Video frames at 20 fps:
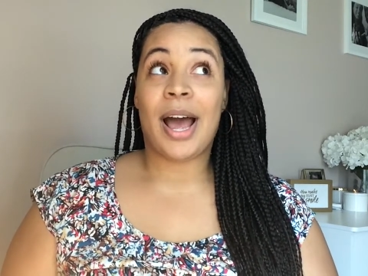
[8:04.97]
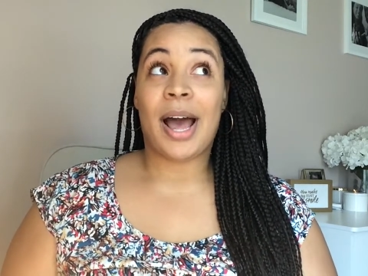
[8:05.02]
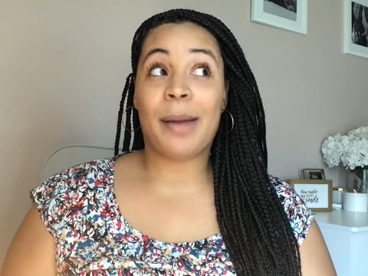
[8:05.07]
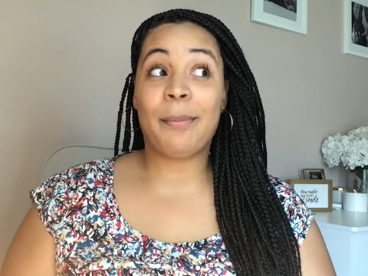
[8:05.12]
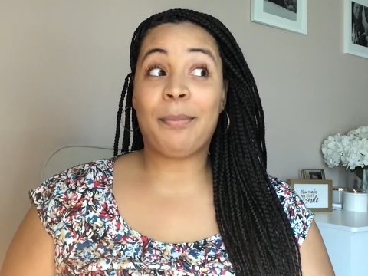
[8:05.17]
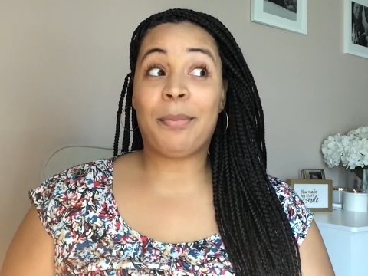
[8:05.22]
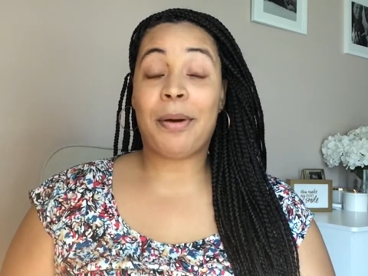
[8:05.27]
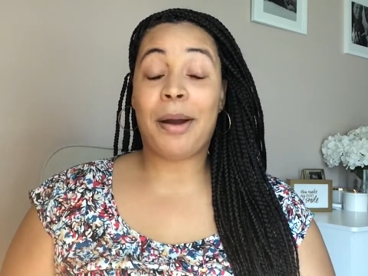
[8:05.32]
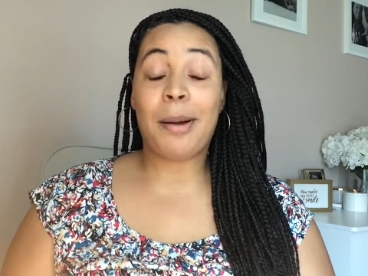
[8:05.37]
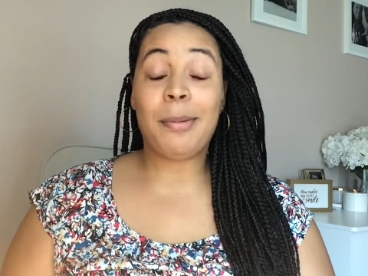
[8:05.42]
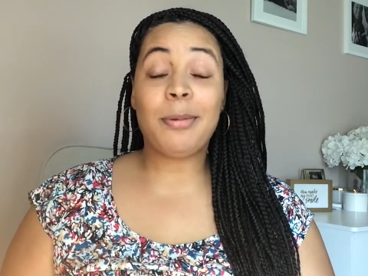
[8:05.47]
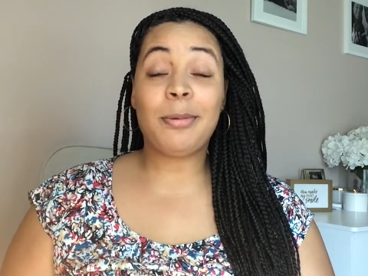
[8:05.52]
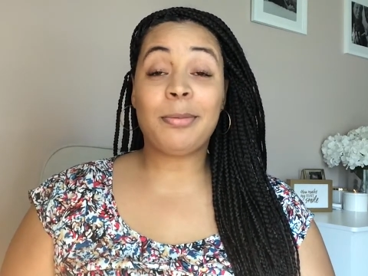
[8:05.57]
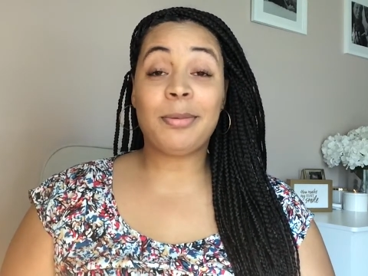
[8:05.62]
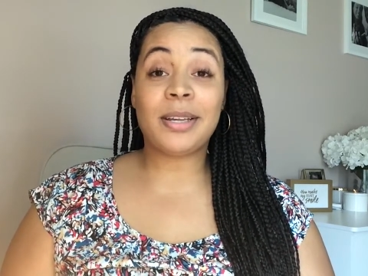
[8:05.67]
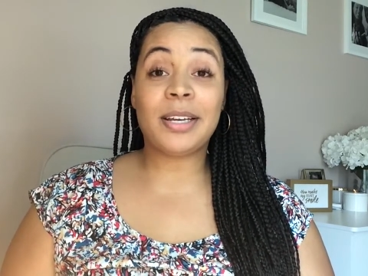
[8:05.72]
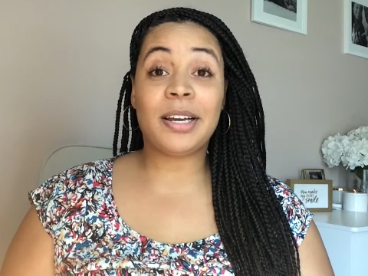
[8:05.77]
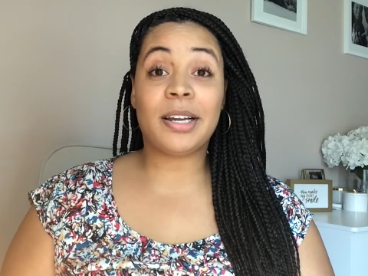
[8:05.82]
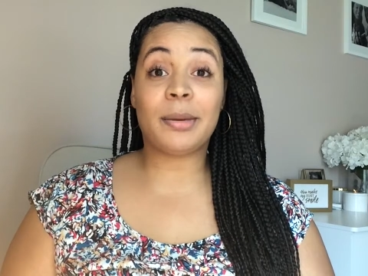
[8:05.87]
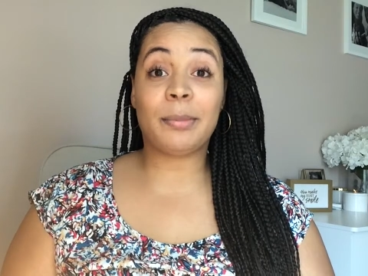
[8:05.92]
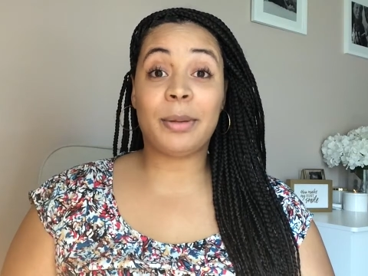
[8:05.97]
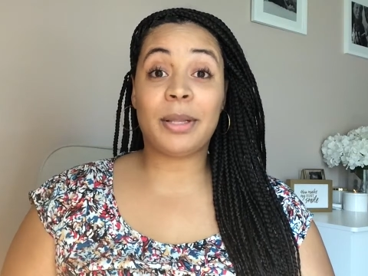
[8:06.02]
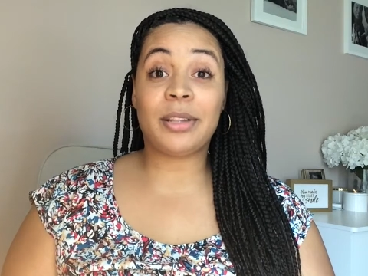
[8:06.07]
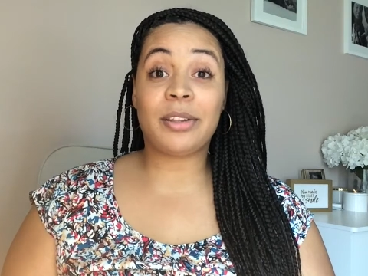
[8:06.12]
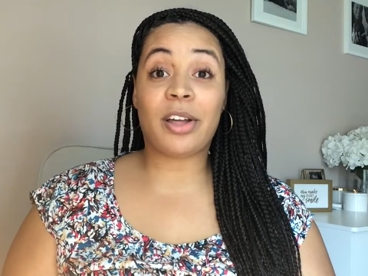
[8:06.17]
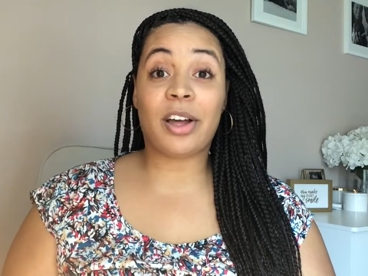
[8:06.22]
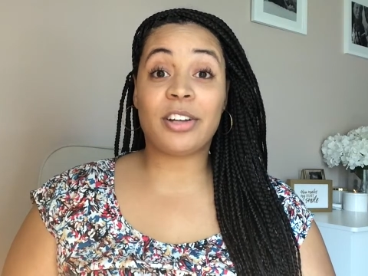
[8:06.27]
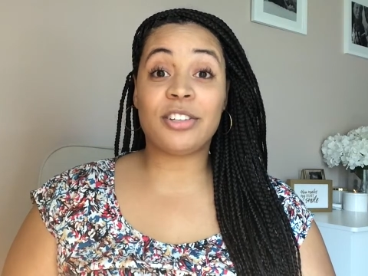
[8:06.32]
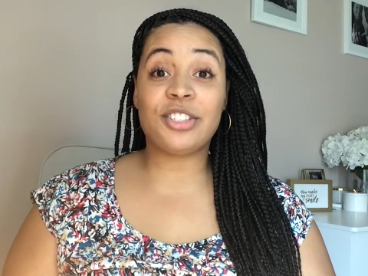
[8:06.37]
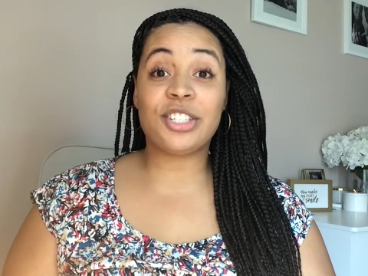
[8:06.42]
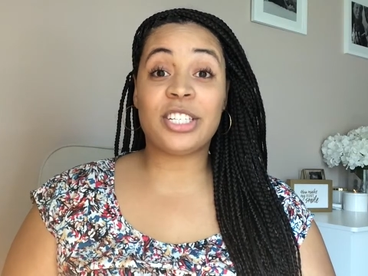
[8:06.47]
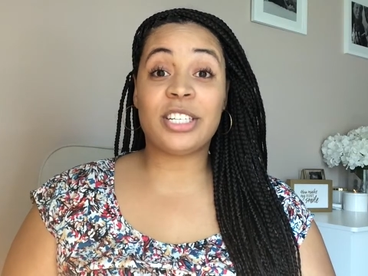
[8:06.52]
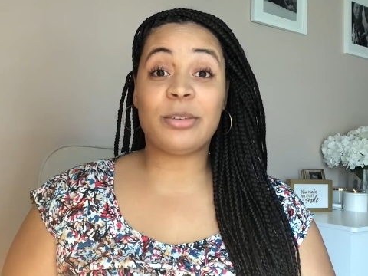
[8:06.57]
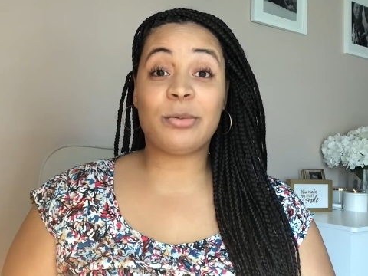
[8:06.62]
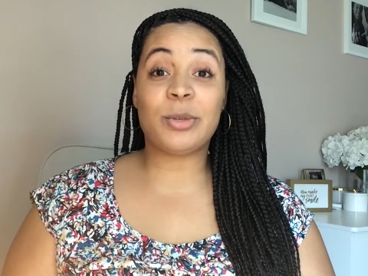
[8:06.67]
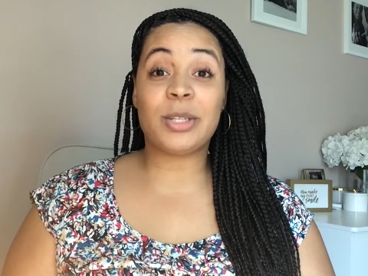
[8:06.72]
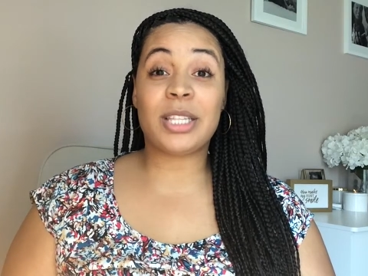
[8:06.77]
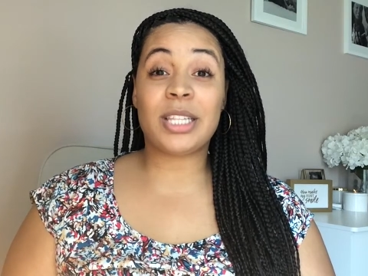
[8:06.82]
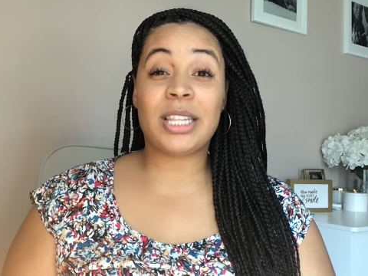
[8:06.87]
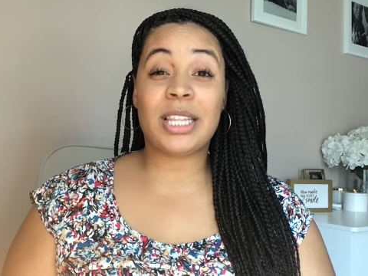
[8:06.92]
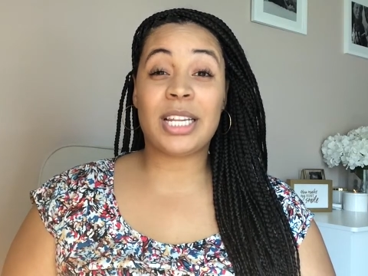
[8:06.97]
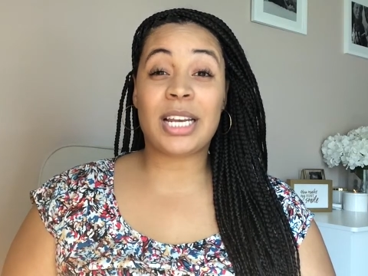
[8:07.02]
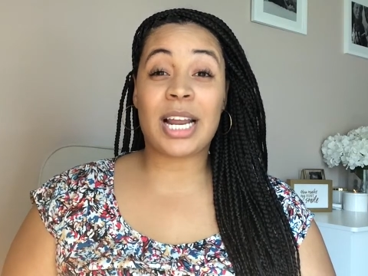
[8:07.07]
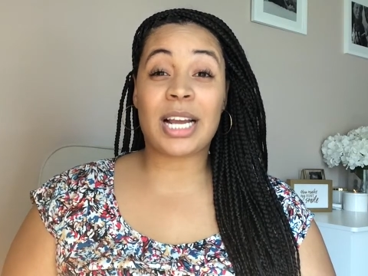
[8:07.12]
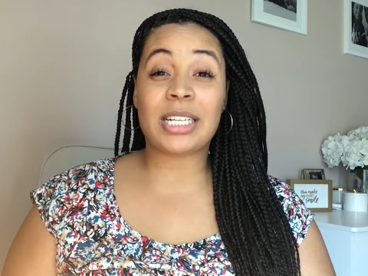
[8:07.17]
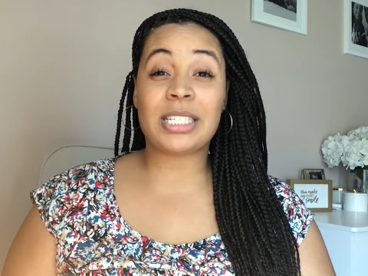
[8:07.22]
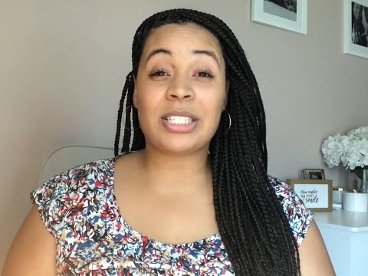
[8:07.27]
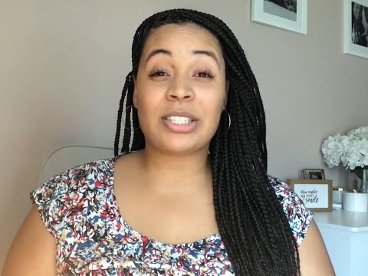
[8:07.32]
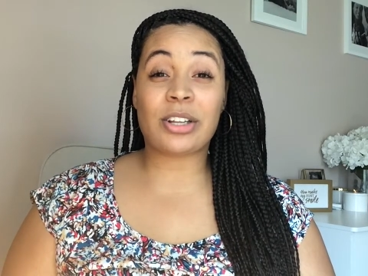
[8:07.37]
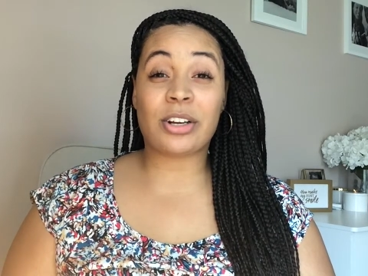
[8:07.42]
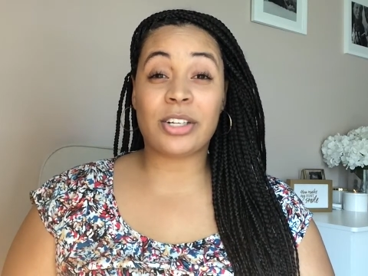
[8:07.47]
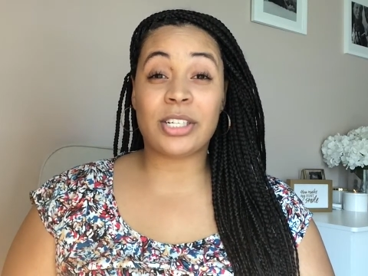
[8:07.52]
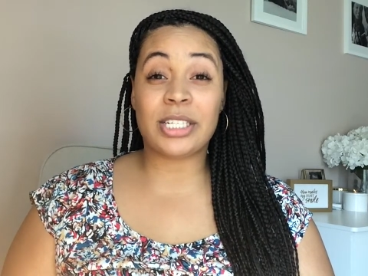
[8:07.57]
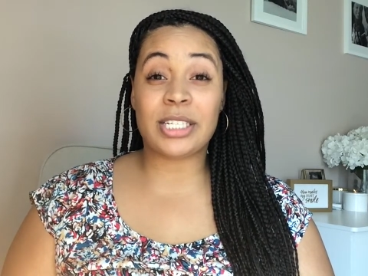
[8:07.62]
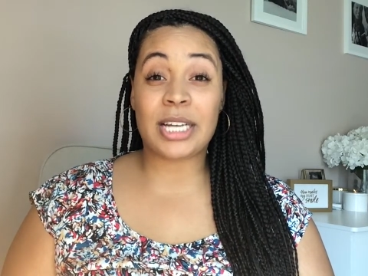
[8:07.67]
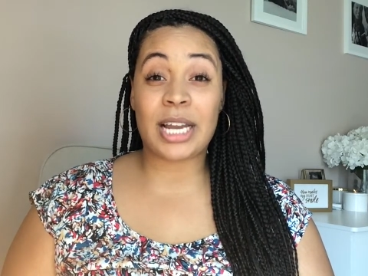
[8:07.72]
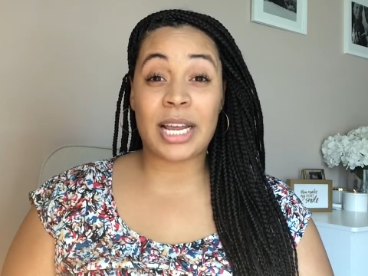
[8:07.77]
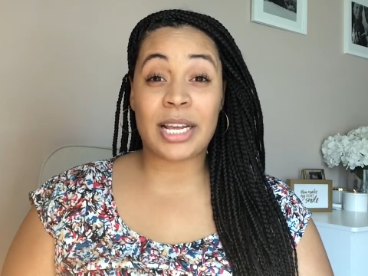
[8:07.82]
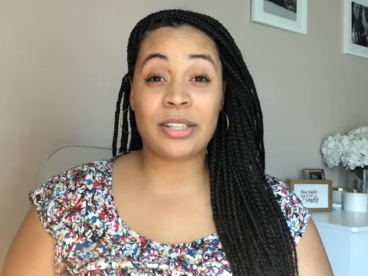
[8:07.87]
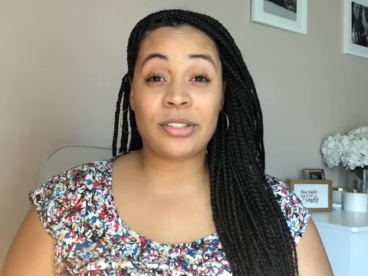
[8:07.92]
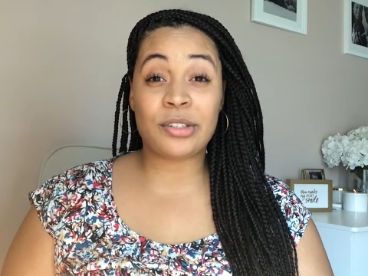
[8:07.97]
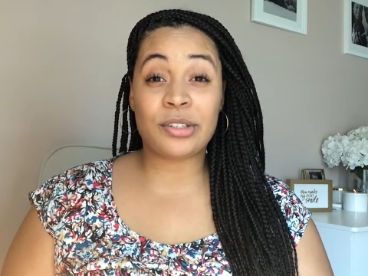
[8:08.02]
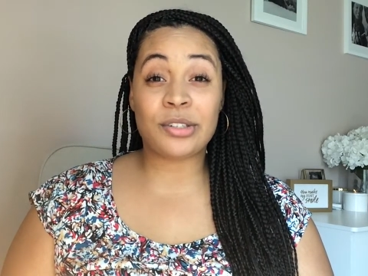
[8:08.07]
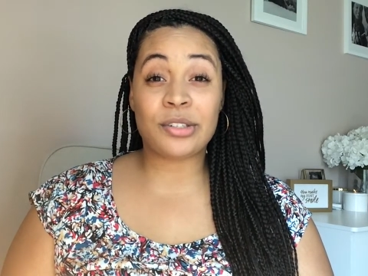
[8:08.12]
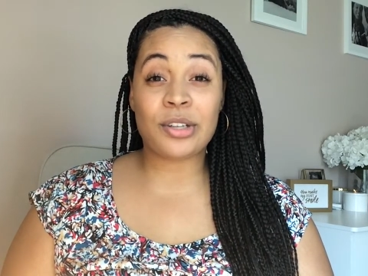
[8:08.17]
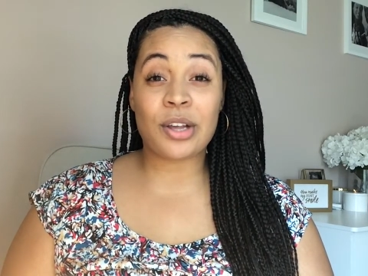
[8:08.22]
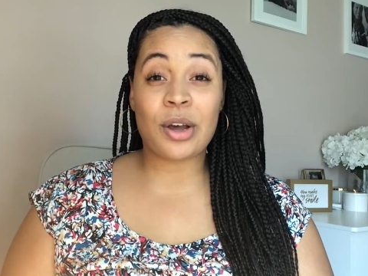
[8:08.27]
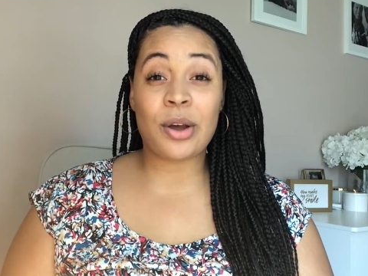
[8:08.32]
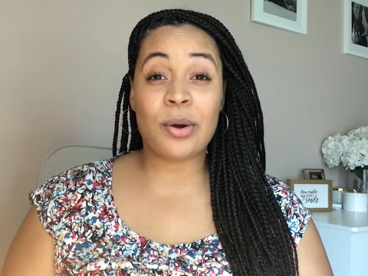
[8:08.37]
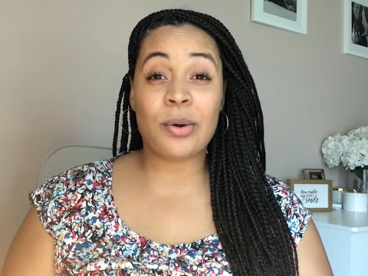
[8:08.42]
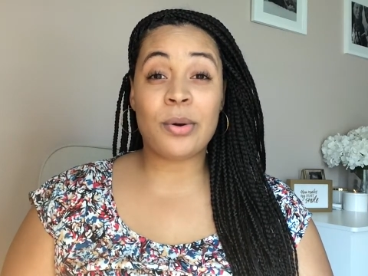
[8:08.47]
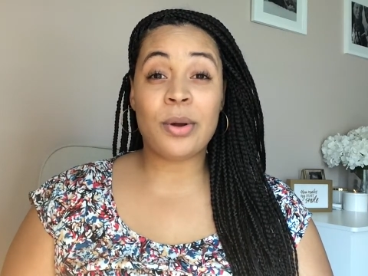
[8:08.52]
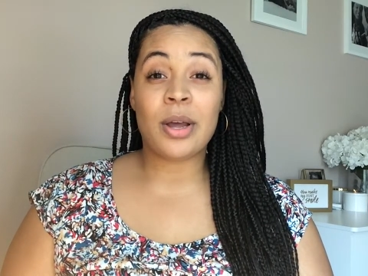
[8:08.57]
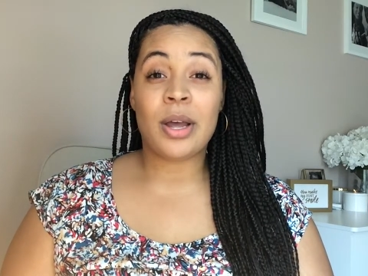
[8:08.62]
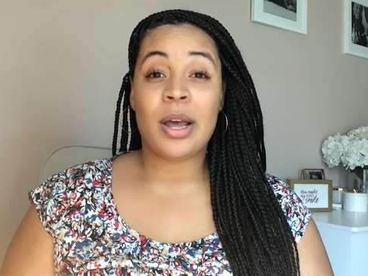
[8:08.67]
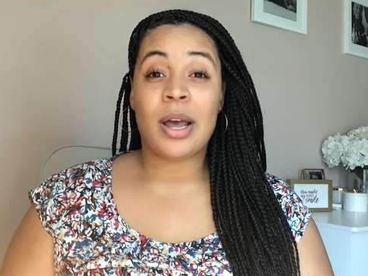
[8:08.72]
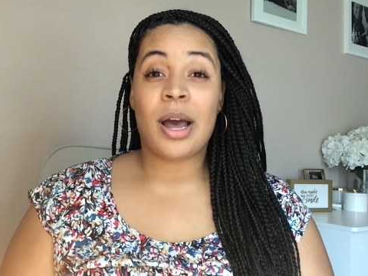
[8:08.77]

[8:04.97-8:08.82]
I'm probably going to be launching within the next 30 days or so.